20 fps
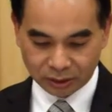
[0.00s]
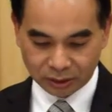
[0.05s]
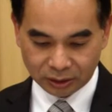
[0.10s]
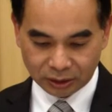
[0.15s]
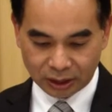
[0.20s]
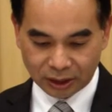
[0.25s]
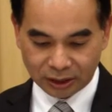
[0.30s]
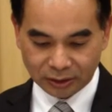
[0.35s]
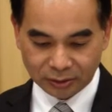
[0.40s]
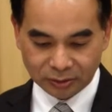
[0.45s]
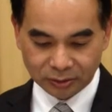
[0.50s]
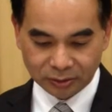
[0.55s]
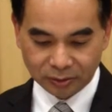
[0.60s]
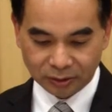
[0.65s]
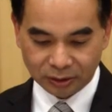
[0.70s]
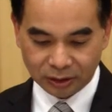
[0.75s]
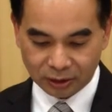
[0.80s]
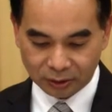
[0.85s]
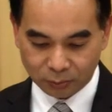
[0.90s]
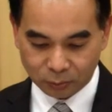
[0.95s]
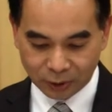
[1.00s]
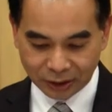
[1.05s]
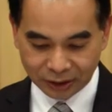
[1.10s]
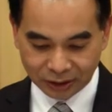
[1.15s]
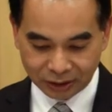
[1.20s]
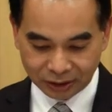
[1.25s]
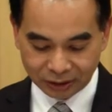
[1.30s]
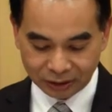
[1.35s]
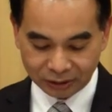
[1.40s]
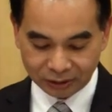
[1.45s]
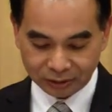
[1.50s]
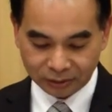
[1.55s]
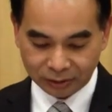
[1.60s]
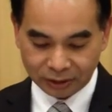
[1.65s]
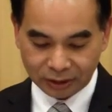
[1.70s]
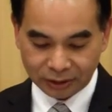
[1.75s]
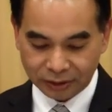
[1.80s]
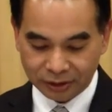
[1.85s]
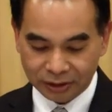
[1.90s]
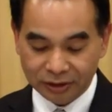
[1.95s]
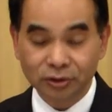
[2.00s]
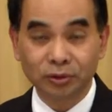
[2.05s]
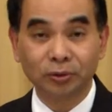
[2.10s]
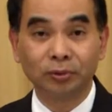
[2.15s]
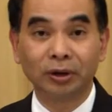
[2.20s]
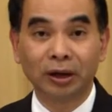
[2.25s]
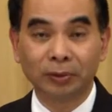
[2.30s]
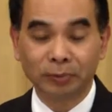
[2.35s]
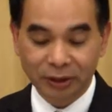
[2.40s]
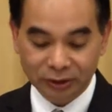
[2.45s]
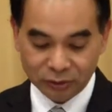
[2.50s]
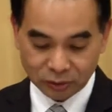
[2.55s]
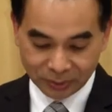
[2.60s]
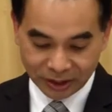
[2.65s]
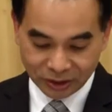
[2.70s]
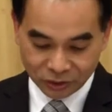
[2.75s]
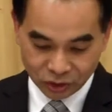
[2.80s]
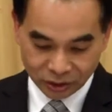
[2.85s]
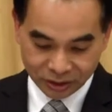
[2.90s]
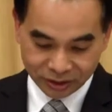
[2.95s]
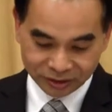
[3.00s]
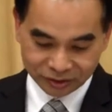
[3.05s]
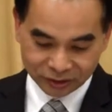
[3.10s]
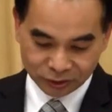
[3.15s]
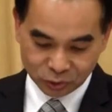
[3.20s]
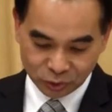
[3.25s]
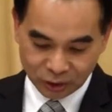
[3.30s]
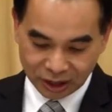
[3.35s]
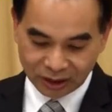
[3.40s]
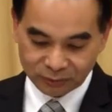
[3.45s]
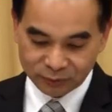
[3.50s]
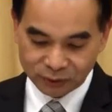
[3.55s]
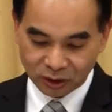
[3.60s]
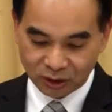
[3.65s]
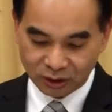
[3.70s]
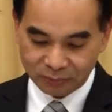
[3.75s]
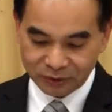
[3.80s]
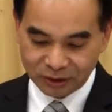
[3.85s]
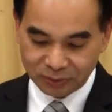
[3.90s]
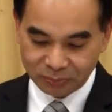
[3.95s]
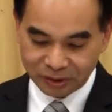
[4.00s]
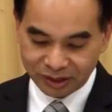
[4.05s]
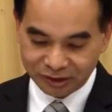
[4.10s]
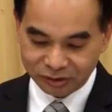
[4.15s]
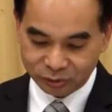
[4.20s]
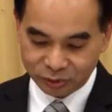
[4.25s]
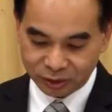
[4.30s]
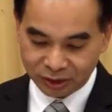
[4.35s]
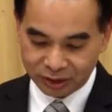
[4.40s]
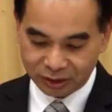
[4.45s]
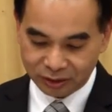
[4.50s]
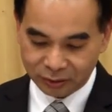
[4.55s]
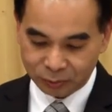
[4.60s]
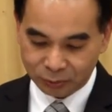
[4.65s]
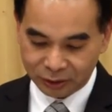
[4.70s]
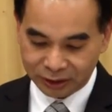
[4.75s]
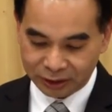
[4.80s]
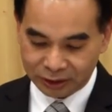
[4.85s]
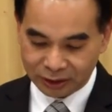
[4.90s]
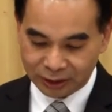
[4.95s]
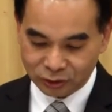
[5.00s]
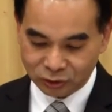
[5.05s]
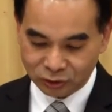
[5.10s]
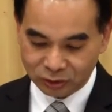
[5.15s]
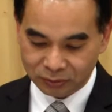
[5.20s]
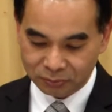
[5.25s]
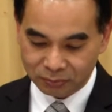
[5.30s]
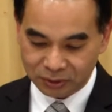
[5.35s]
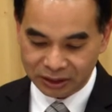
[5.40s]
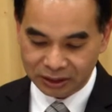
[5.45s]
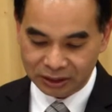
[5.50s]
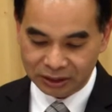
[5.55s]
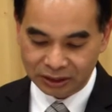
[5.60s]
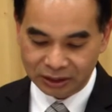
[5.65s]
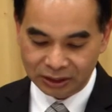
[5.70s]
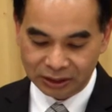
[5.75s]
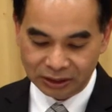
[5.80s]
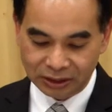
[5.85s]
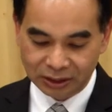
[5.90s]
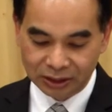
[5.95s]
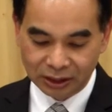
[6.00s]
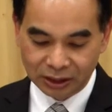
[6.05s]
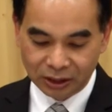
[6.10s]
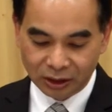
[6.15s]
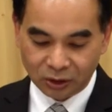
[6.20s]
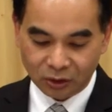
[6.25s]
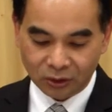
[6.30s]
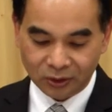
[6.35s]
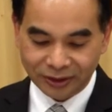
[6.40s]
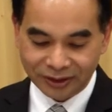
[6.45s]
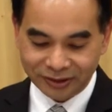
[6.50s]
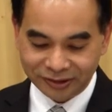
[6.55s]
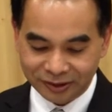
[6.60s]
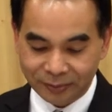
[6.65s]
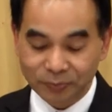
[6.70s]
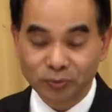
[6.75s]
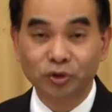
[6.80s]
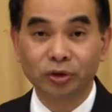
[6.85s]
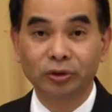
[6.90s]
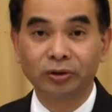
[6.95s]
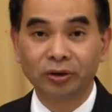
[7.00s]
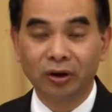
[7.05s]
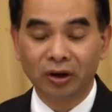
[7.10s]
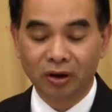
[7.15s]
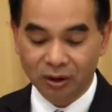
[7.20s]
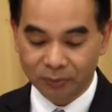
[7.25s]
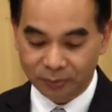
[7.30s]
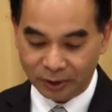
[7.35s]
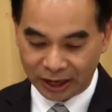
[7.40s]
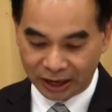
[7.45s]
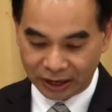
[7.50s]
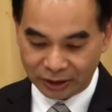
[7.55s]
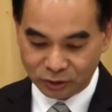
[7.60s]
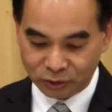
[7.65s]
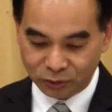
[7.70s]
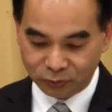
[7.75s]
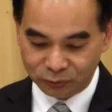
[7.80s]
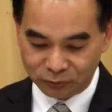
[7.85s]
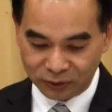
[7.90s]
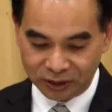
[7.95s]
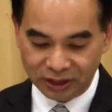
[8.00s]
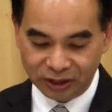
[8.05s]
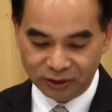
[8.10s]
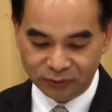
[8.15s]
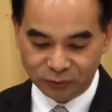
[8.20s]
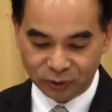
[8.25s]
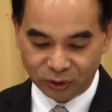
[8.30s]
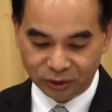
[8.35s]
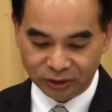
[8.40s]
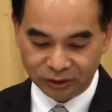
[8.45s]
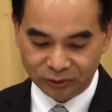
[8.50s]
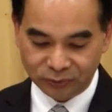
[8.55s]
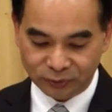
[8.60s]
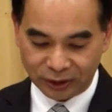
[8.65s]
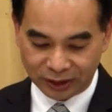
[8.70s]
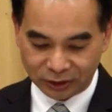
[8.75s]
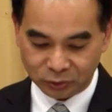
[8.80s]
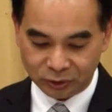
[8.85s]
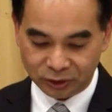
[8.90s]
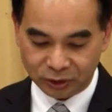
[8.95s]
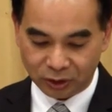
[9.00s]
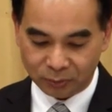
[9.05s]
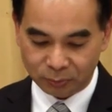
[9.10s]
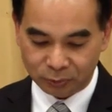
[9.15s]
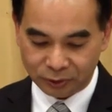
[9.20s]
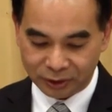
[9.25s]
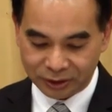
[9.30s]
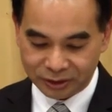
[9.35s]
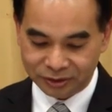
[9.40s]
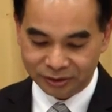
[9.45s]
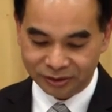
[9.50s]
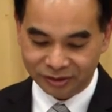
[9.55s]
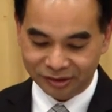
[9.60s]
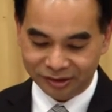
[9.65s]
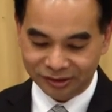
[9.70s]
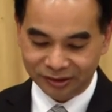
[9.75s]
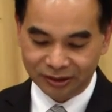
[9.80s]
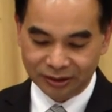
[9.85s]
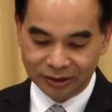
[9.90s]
And one other issue I would like to mention is a draft of the Ministry Regulation BE on exemption of annual fee for the factory operators.